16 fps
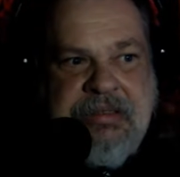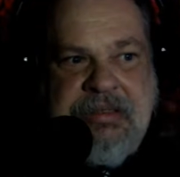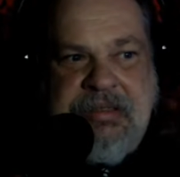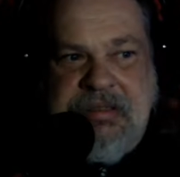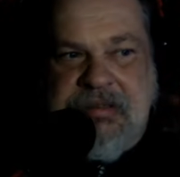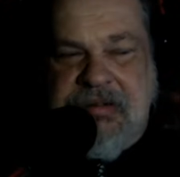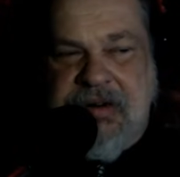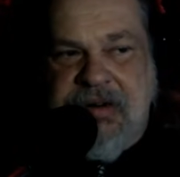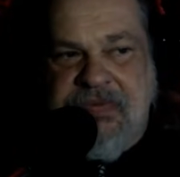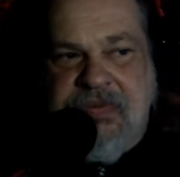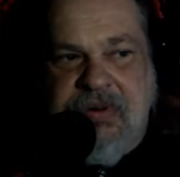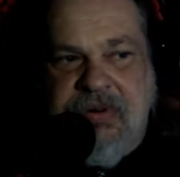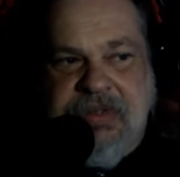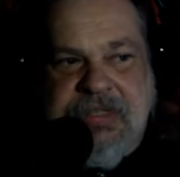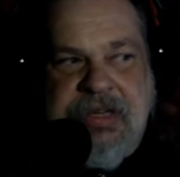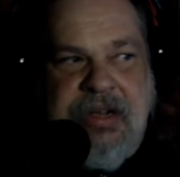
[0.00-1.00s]
3 or
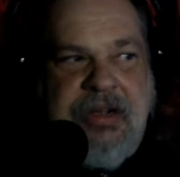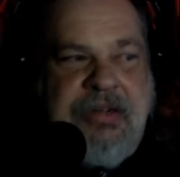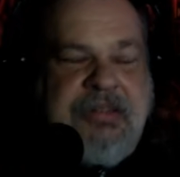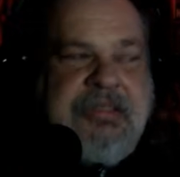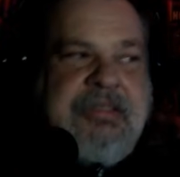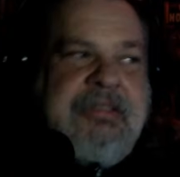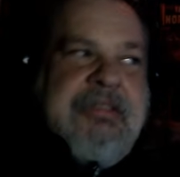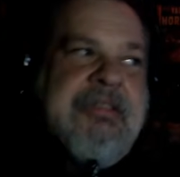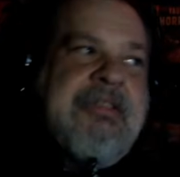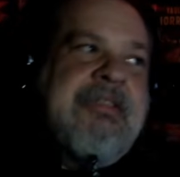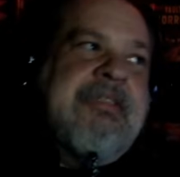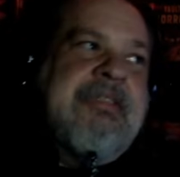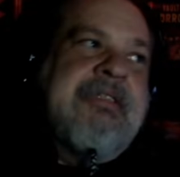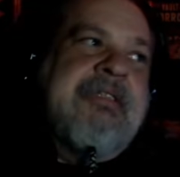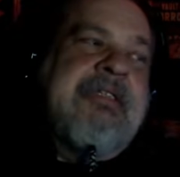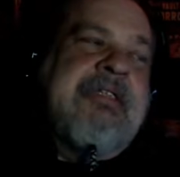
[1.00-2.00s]
4 songs,
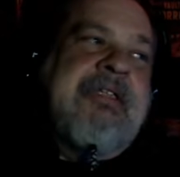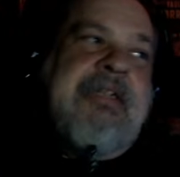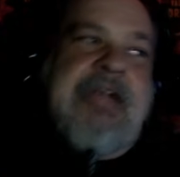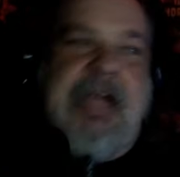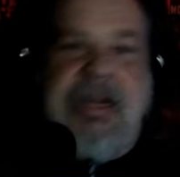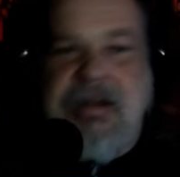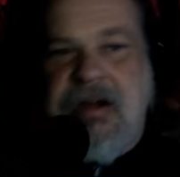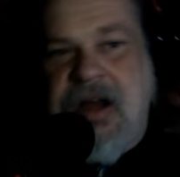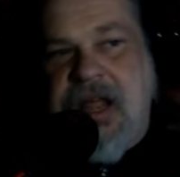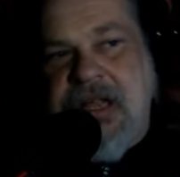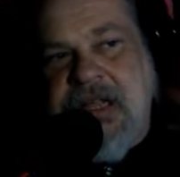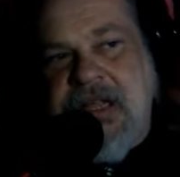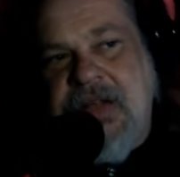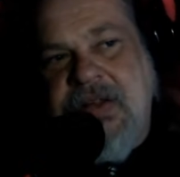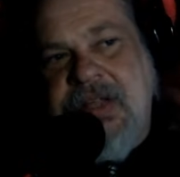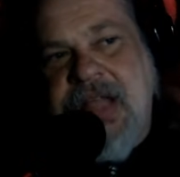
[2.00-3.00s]
and you're like,
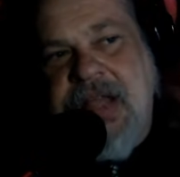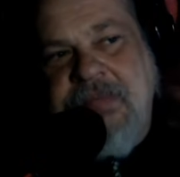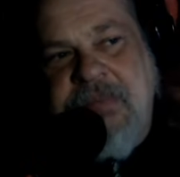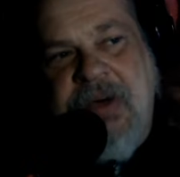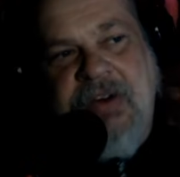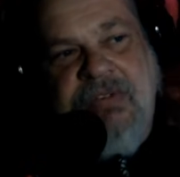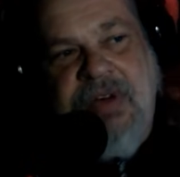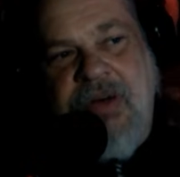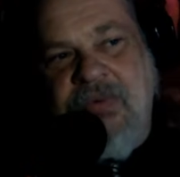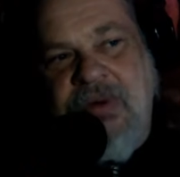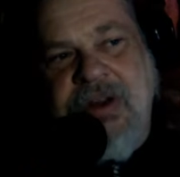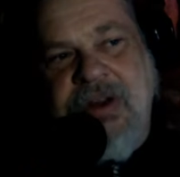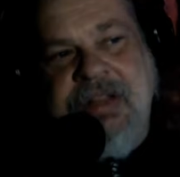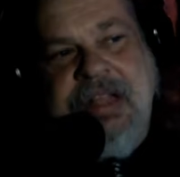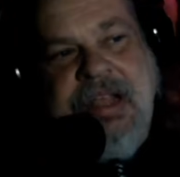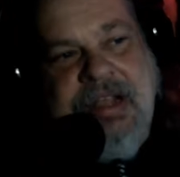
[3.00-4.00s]
okay, pole vault, where
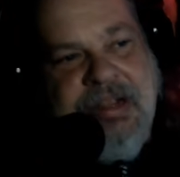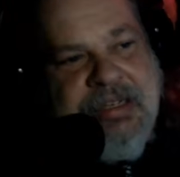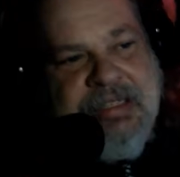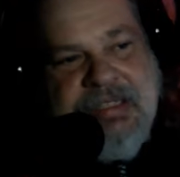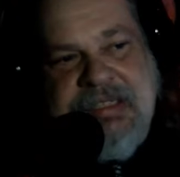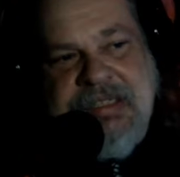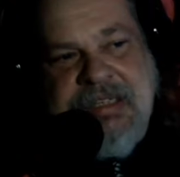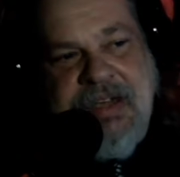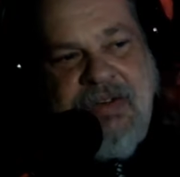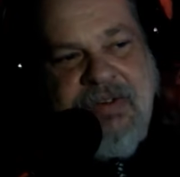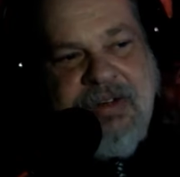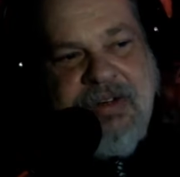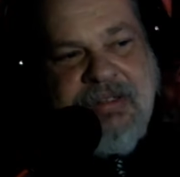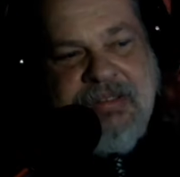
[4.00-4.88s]
the hell is this going?